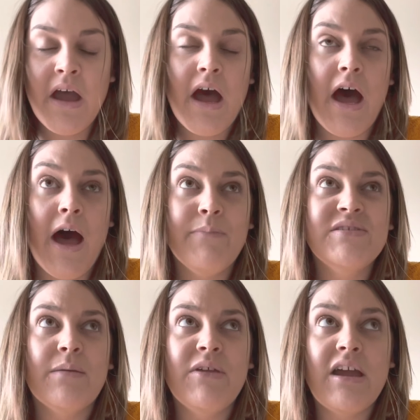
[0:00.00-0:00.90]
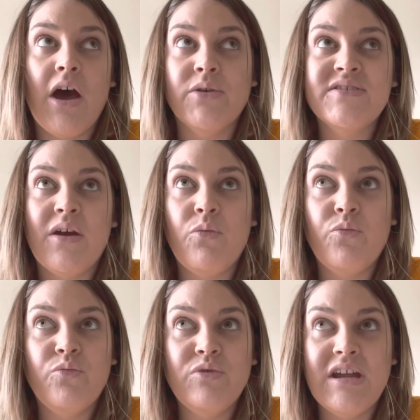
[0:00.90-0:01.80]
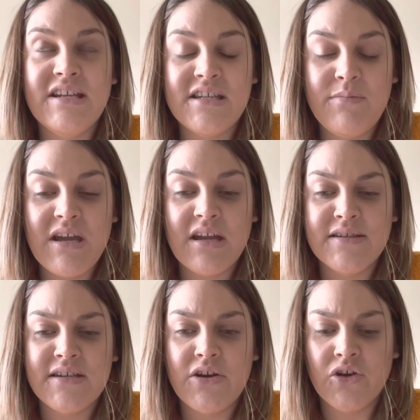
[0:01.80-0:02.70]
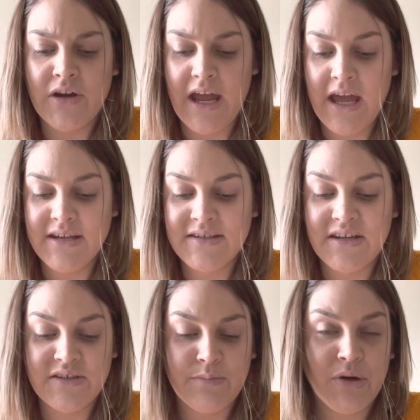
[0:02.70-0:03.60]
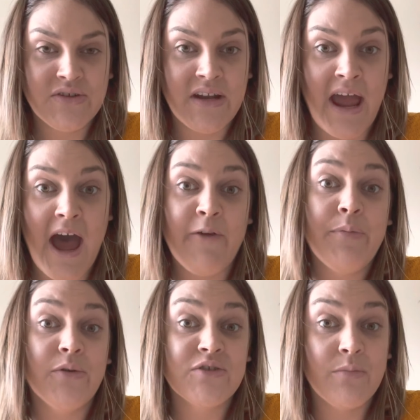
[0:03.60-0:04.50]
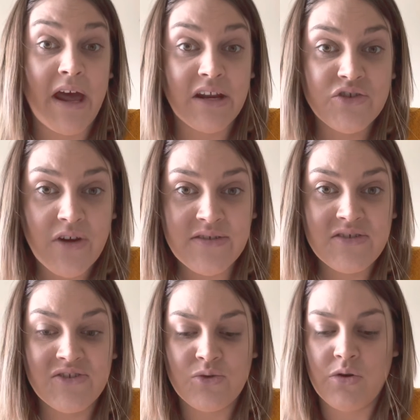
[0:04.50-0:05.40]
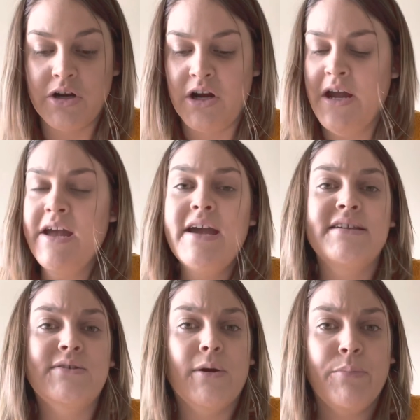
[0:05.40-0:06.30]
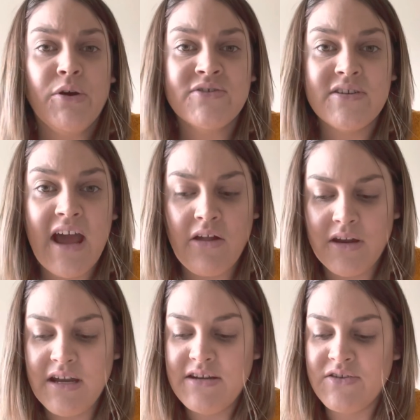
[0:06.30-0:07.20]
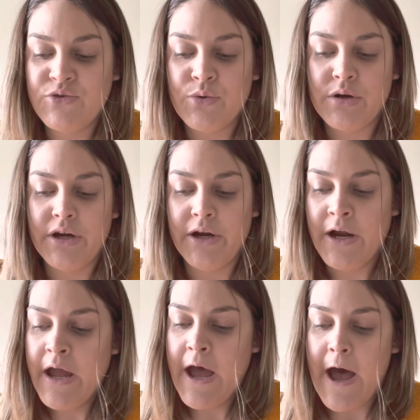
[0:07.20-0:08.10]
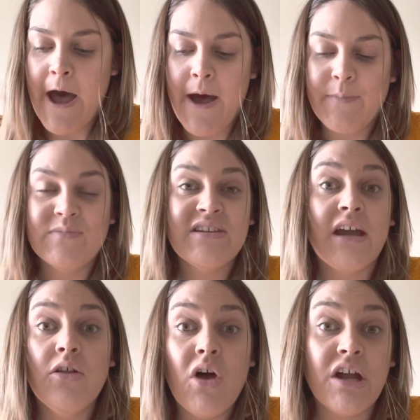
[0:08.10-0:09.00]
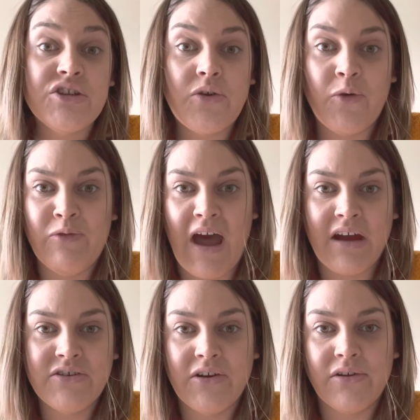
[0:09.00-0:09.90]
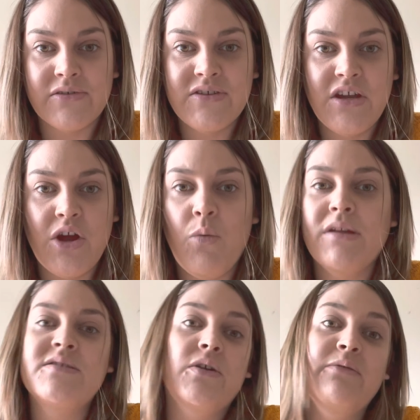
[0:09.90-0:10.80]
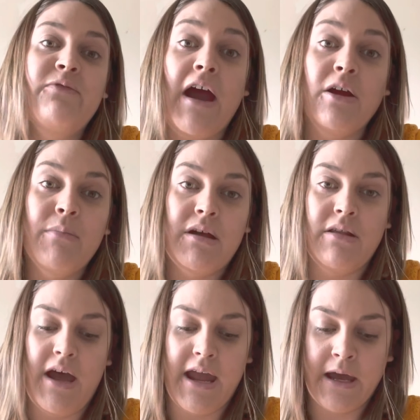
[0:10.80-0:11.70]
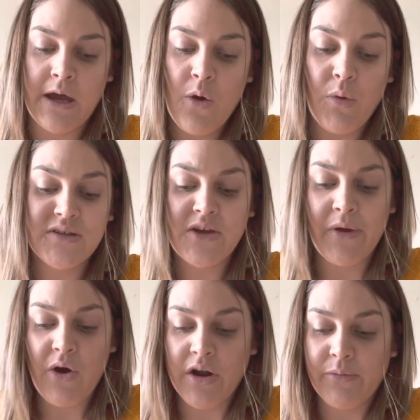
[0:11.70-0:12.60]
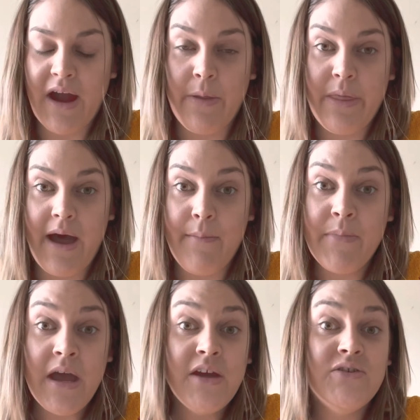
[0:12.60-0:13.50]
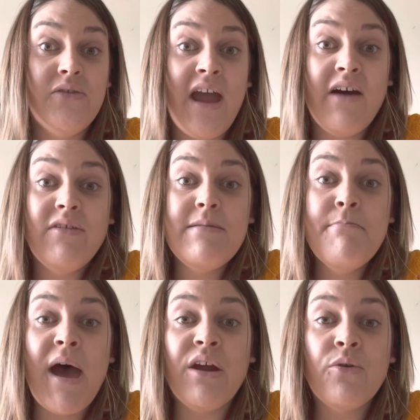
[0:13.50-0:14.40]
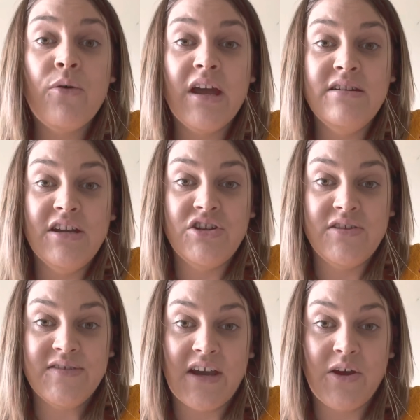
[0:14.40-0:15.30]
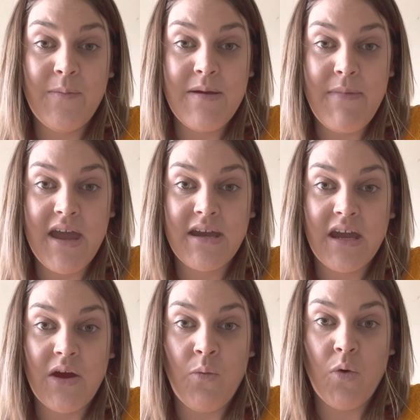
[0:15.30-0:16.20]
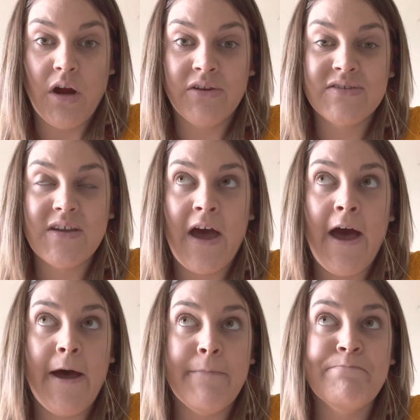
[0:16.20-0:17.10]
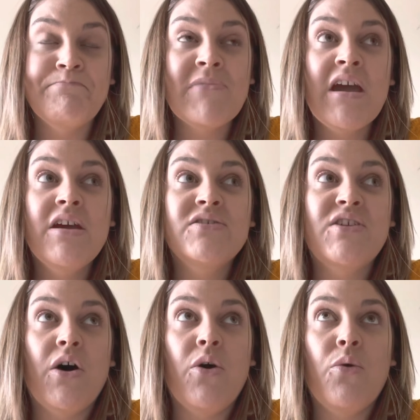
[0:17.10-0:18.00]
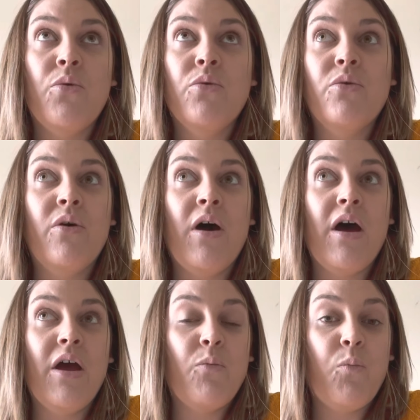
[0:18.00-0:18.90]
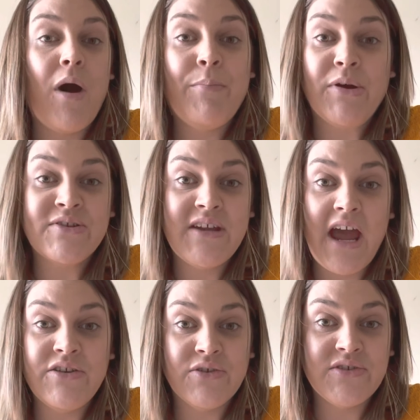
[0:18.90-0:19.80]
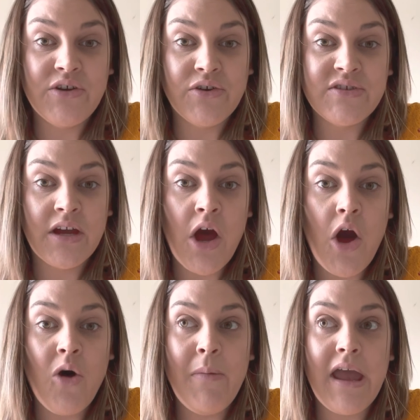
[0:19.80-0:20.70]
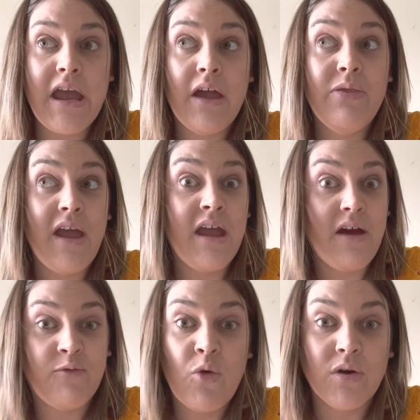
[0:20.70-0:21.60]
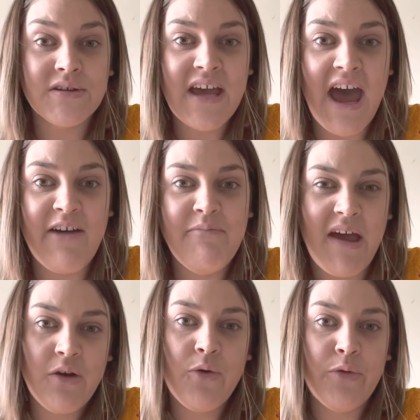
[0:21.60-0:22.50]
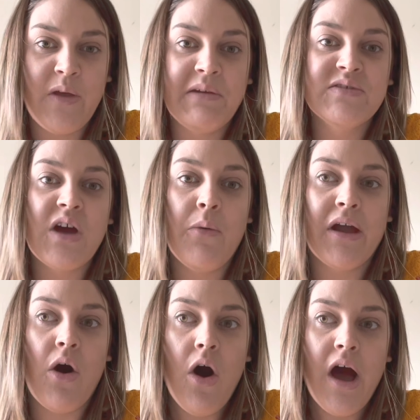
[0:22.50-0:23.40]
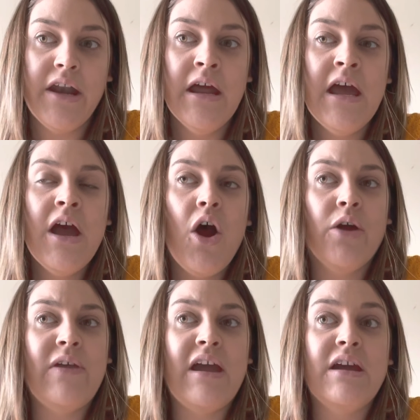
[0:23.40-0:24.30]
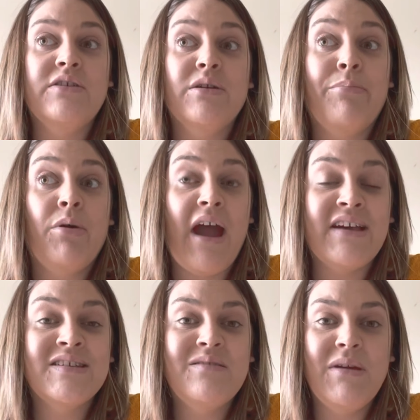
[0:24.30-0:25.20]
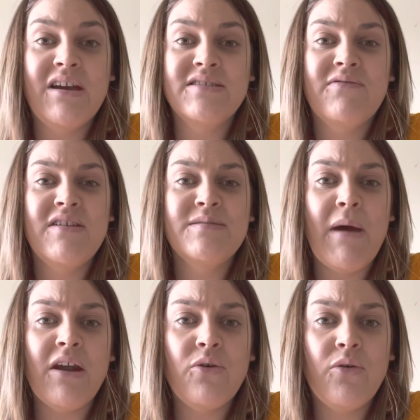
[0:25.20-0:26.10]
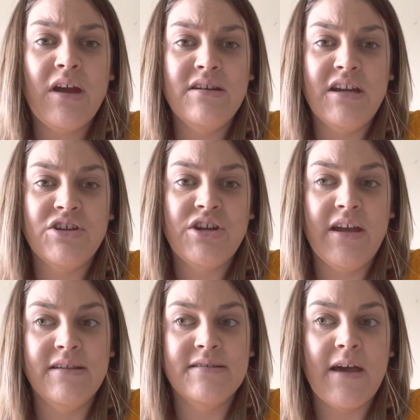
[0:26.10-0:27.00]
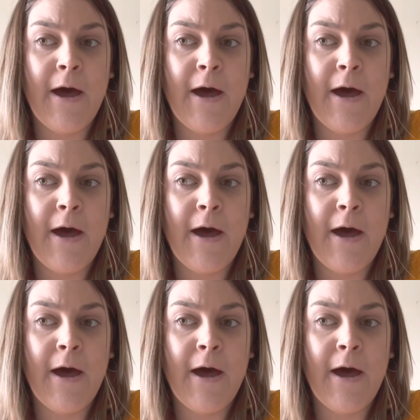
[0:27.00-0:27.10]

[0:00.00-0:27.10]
Something else that needs to be considered is, does the person have post-traumatic stress disorder? Is there a personality disorder? Psychological factors, what's their environment like? What's going on around them? Do they have any medical conditions that could be making it worse? So a person enters a nursing home and they, of course, have medical things going on. Are they depressed because of these medical conditions?